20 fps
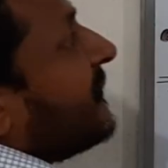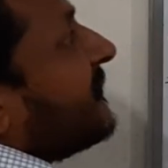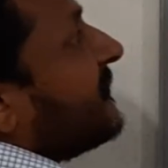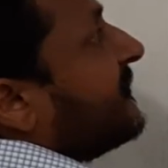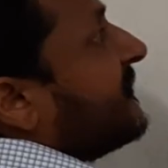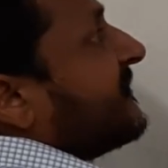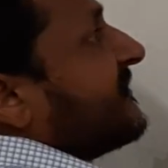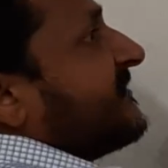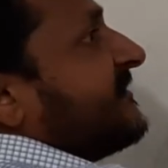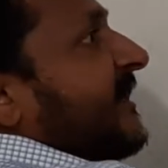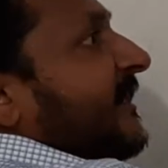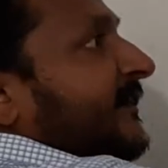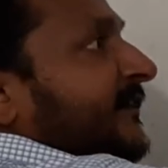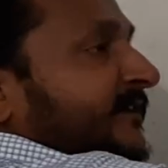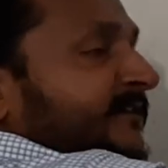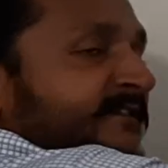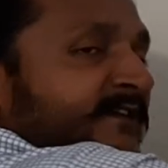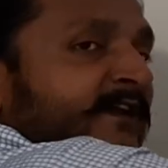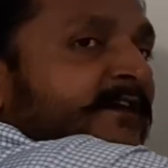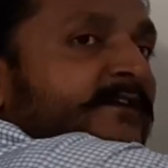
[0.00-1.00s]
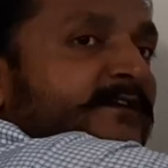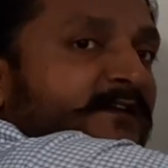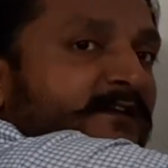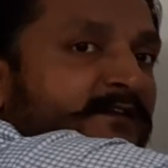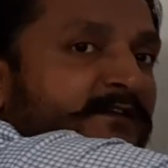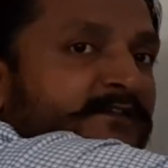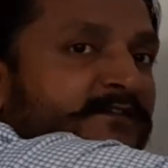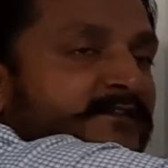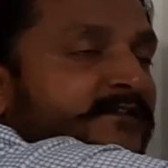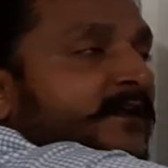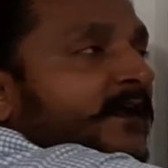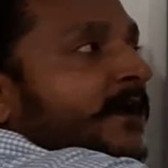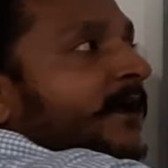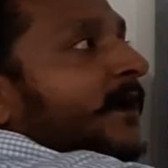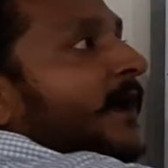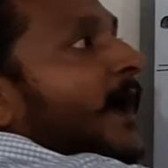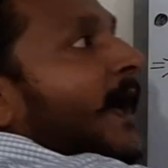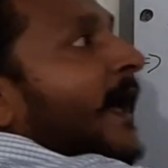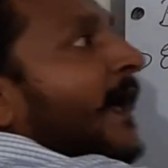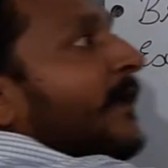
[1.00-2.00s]
the second sentence,
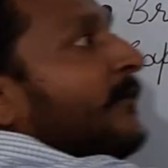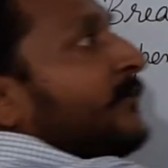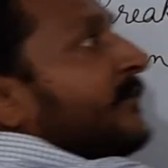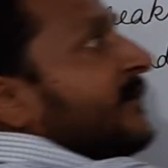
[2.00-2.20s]
I